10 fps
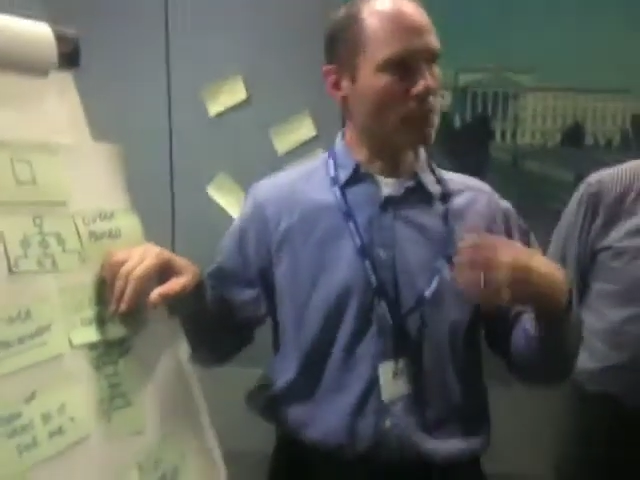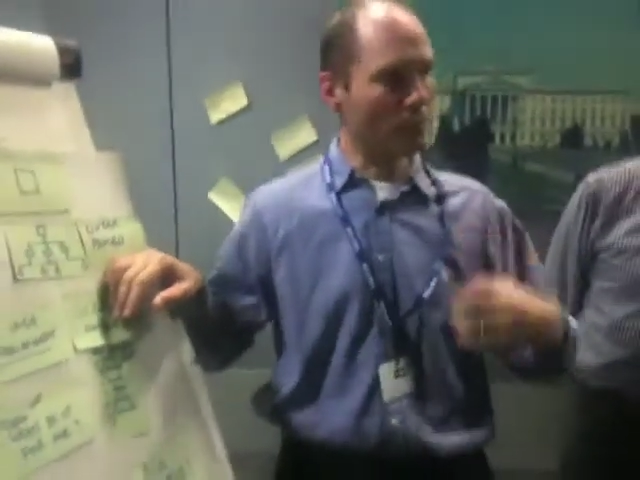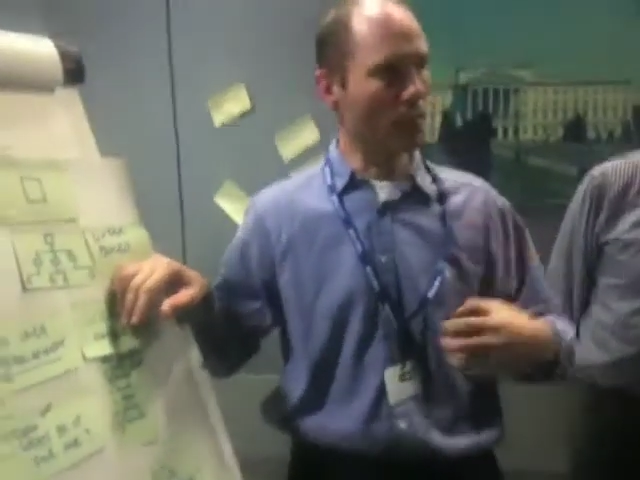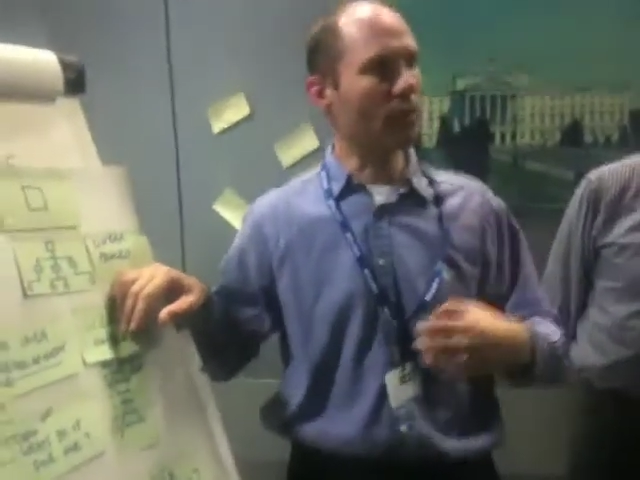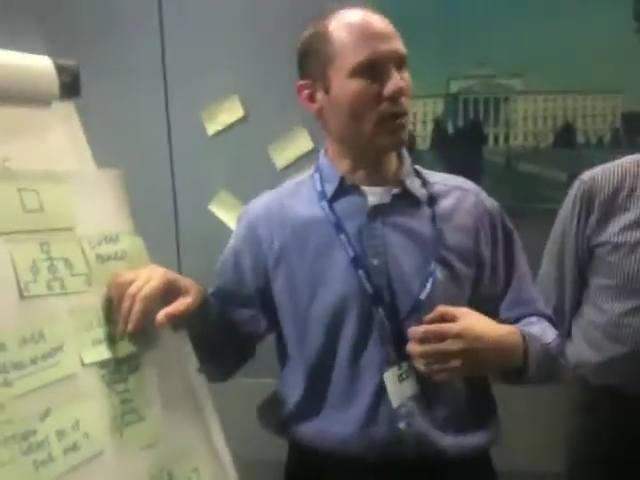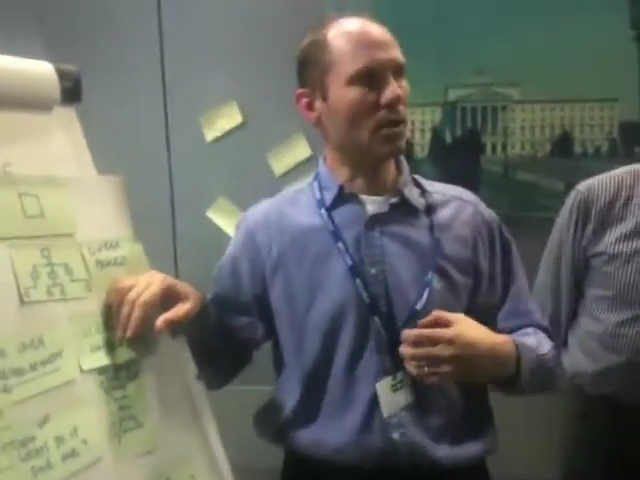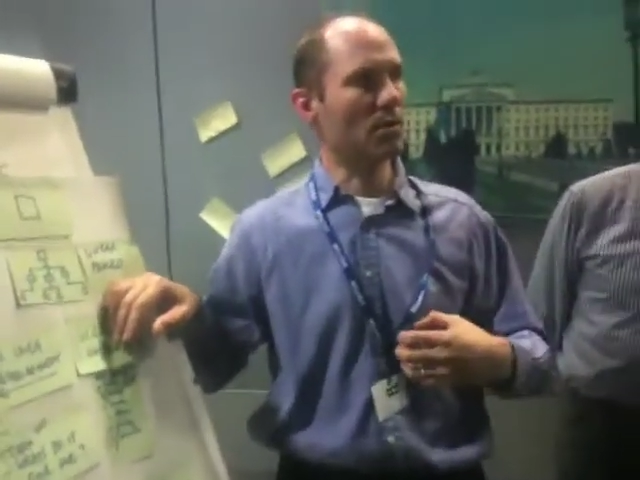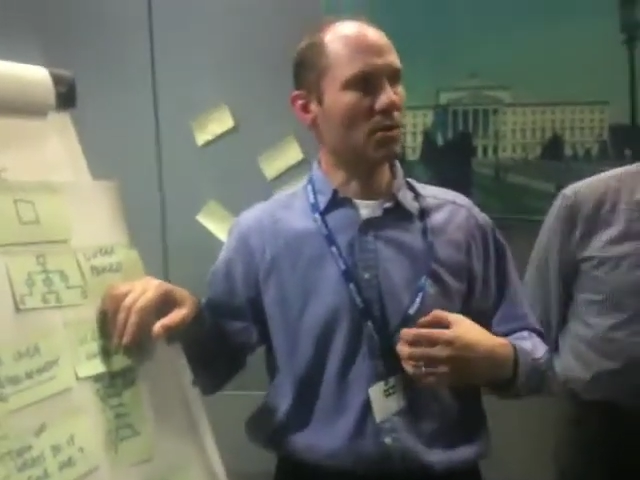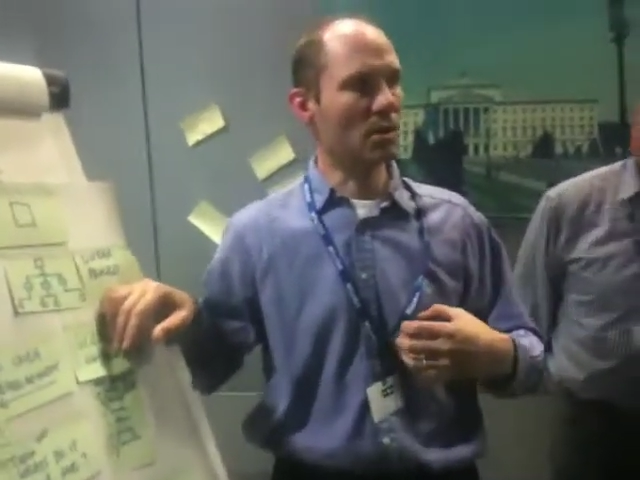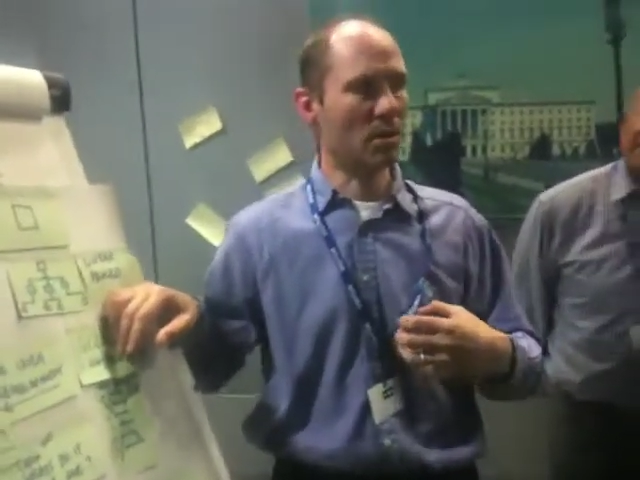profile
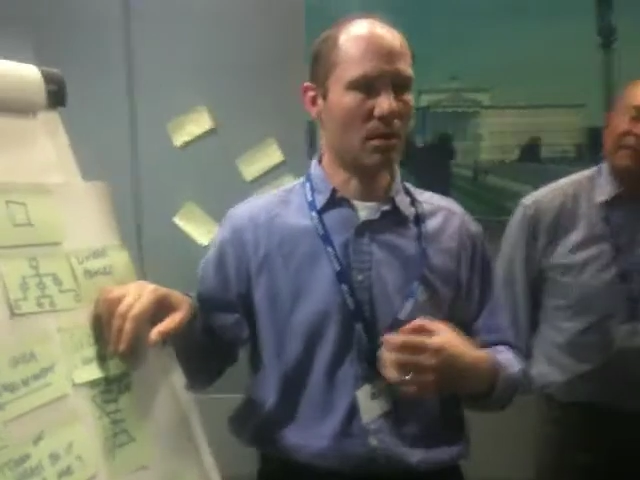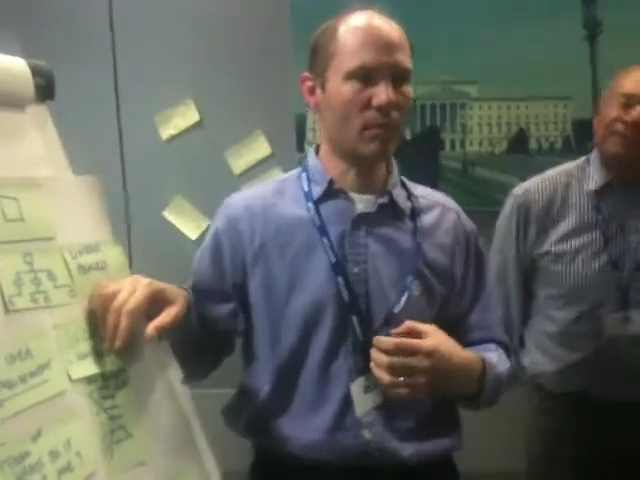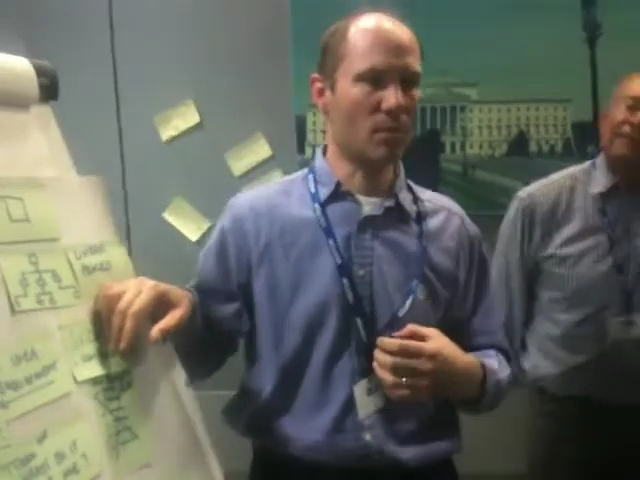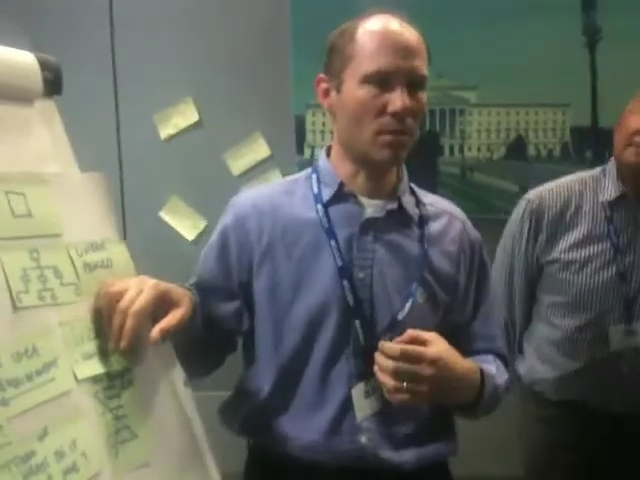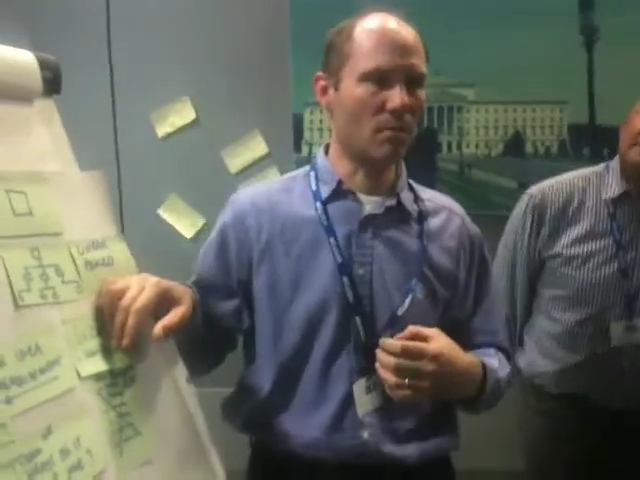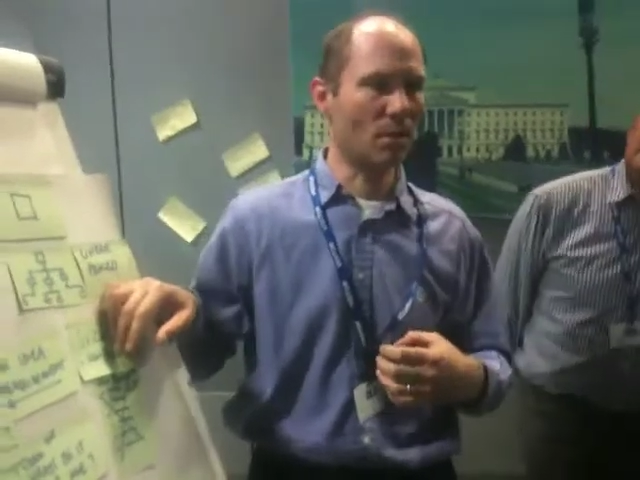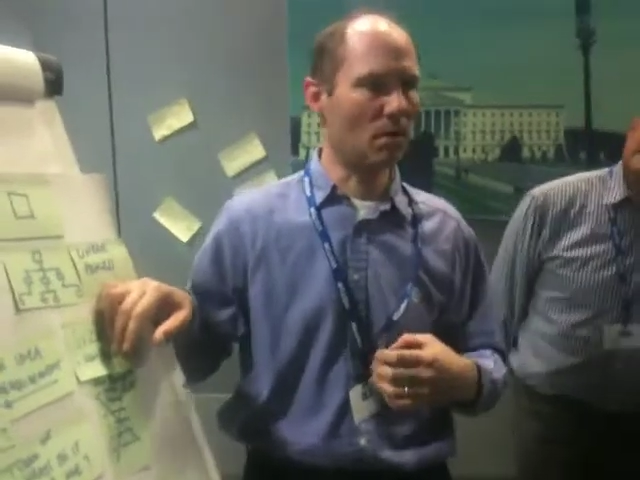so that governments don't go,